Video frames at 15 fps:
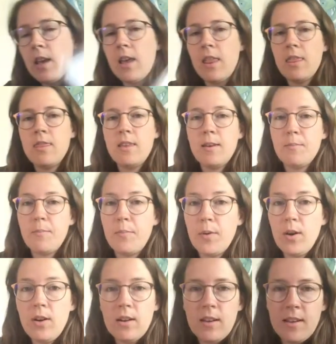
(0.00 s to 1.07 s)
The
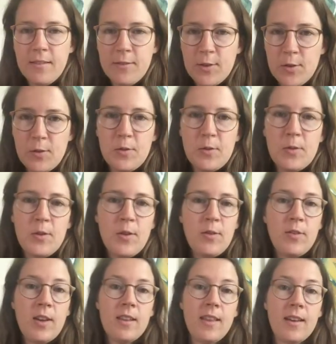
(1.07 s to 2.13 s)
book, if you
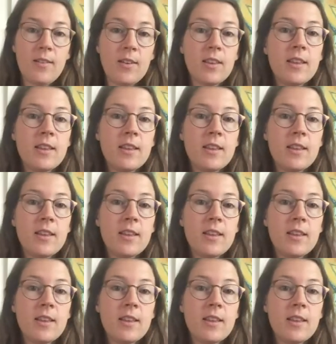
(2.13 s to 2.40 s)
feel like really